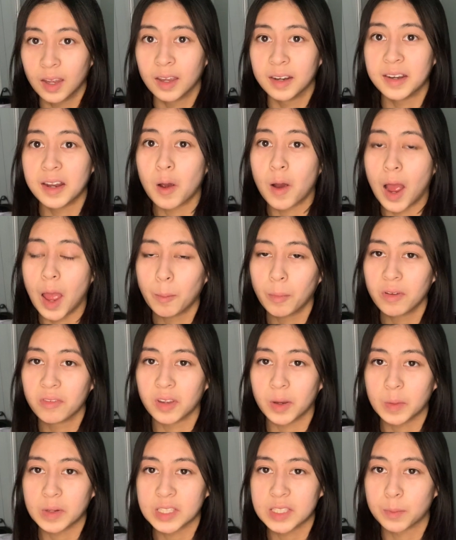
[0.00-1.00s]
Now, I'm a
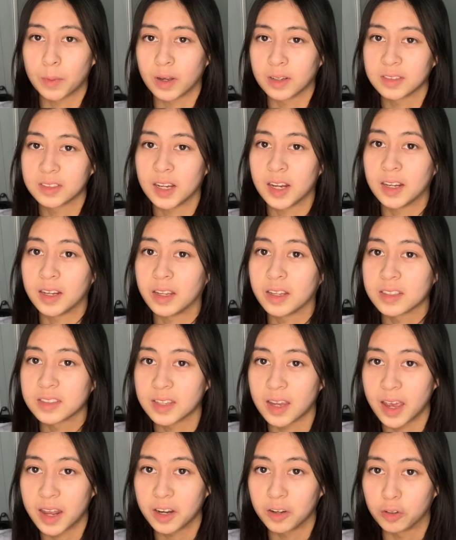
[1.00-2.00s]
very
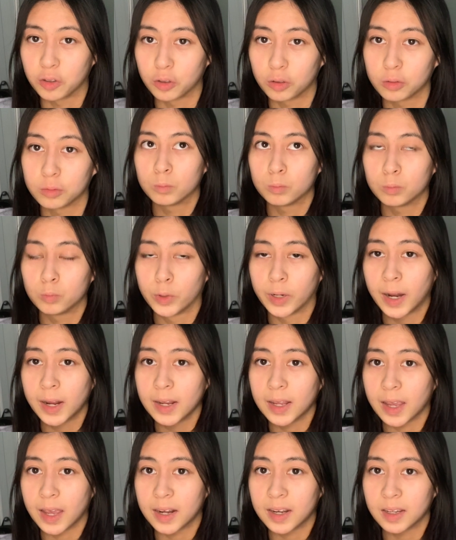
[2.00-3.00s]
spontaneous editor. When
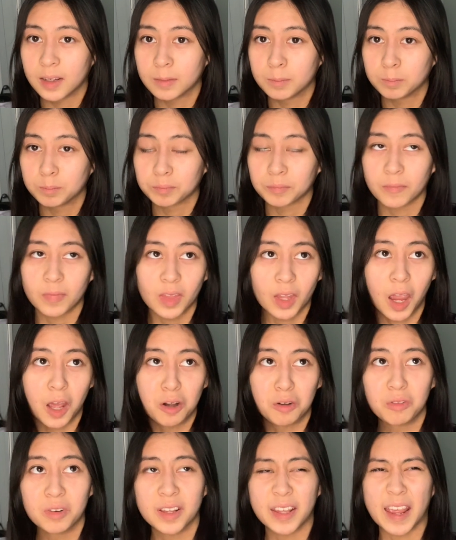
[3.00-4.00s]
I edit,
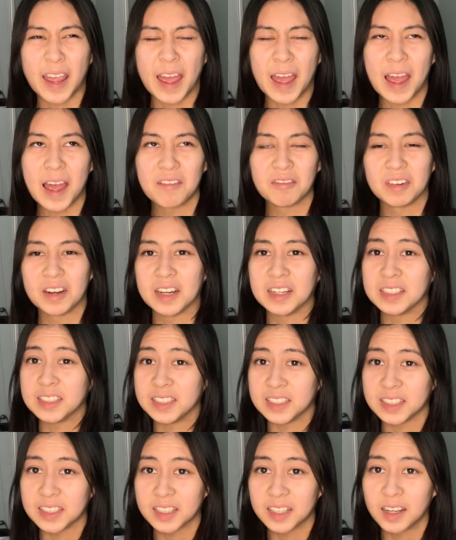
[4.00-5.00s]
I don't really have an
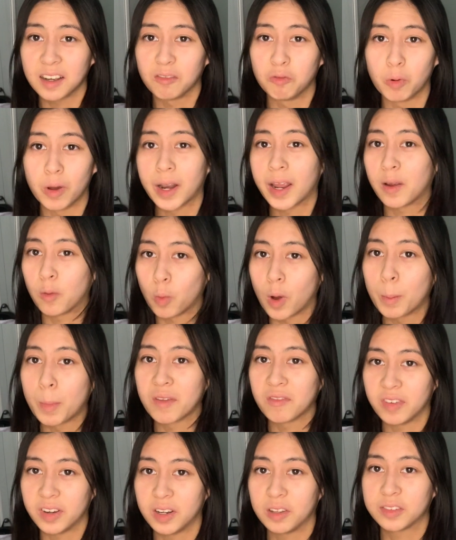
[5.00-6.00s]
idea of what I want
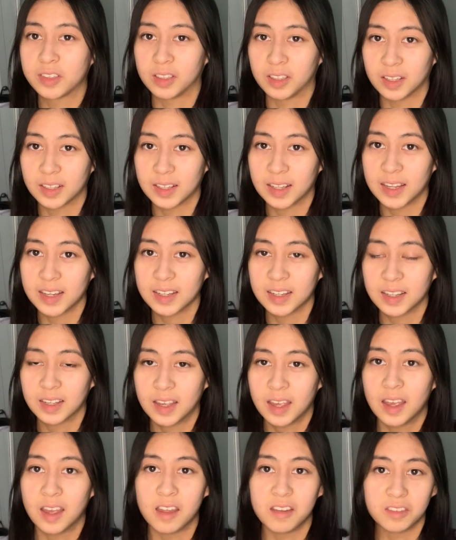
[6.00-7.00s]
my video to look like
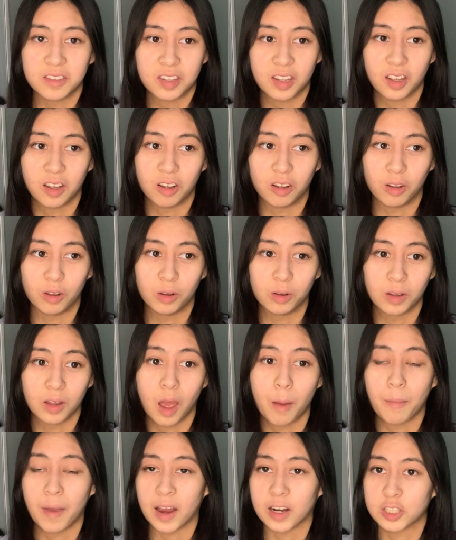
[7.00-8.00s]
until
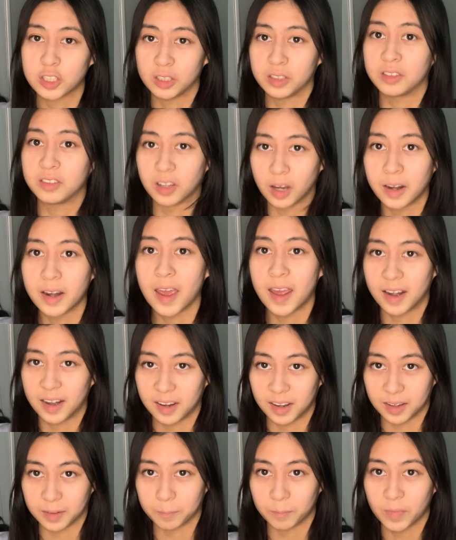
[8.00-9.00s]
I'm actually done
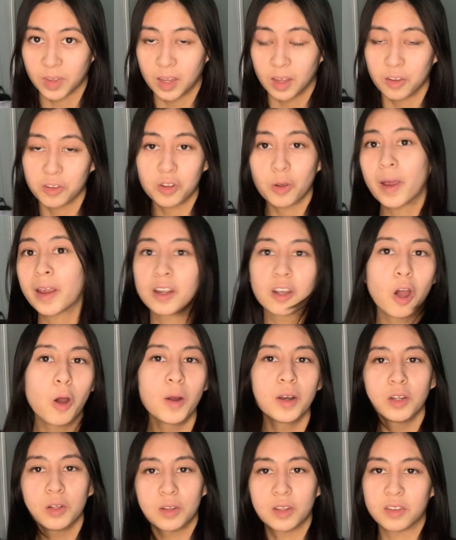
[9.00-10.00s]
editing. So I
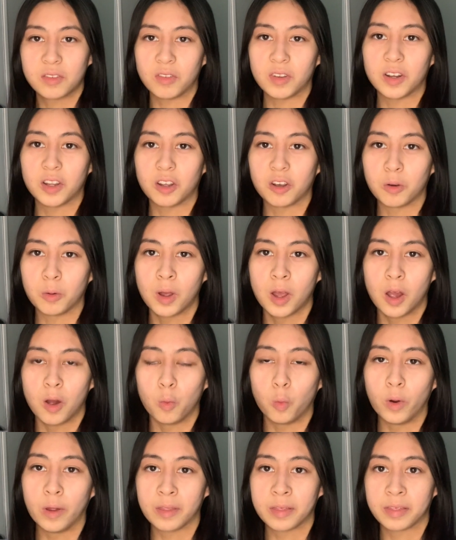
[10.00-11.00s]
go into this video
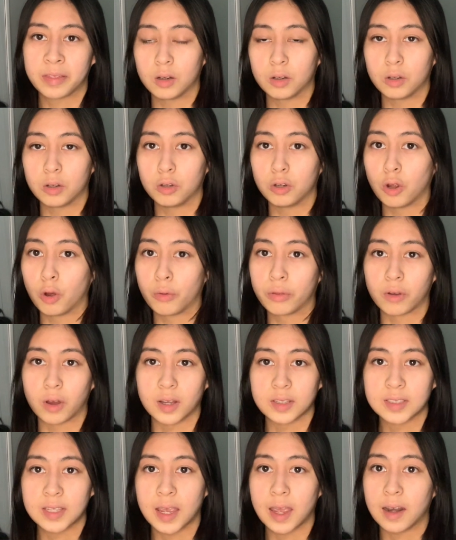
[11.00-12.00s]
with no
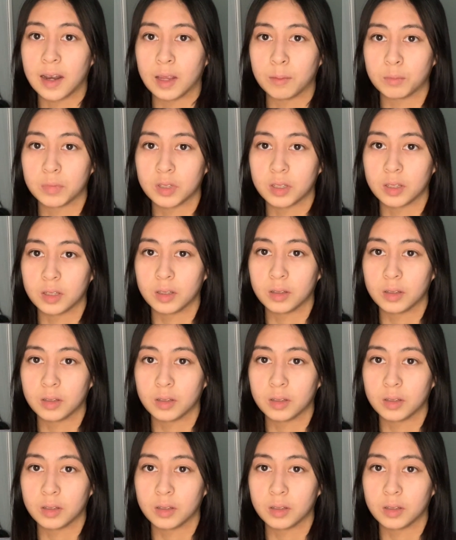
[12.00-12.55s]
thoughts, head empty.